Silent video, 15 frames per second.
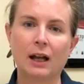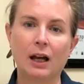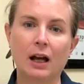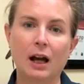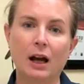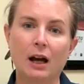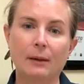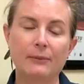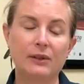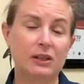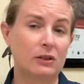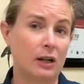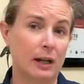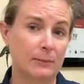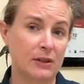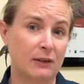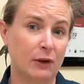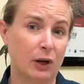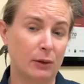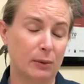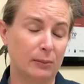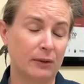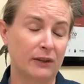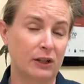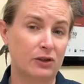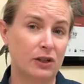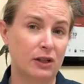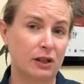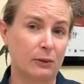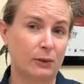The types of heartworm
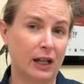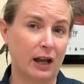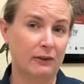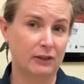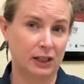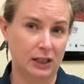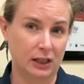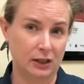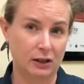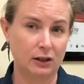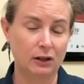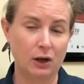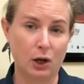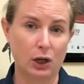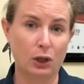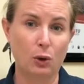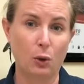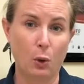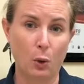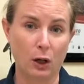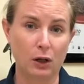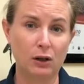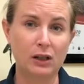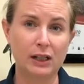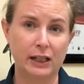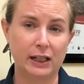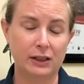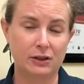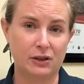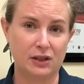prevention that we have here are oral
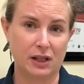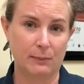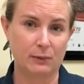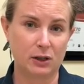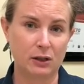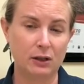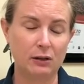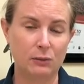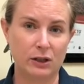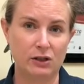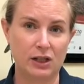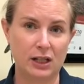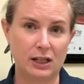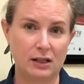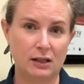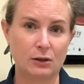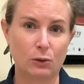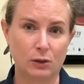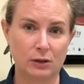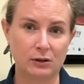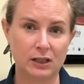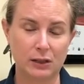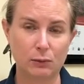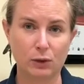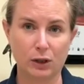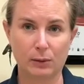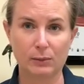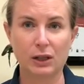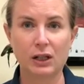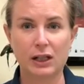interceptor, which is an oral
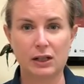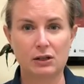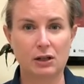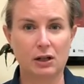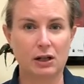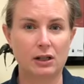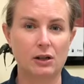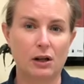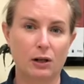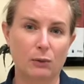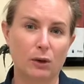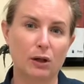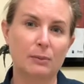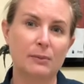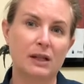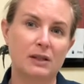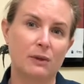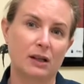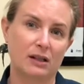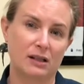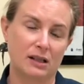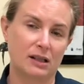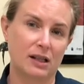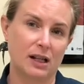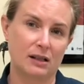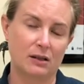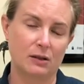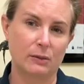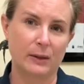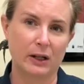dewormer. It targets heartworm as well as
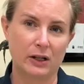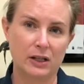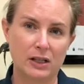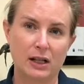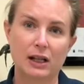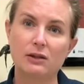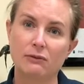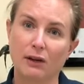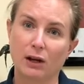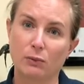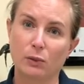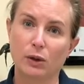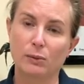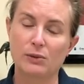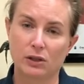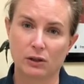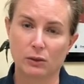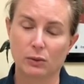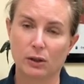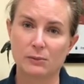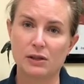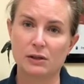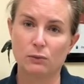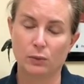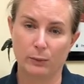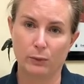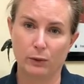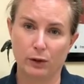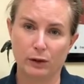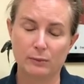intestinal parasites, roundworms, hookworms, and
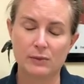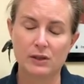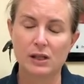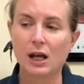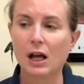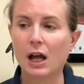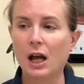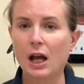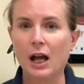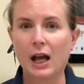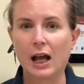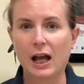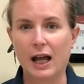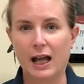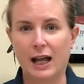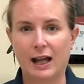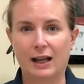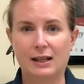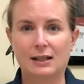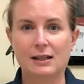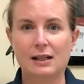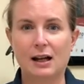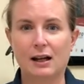whipworms, and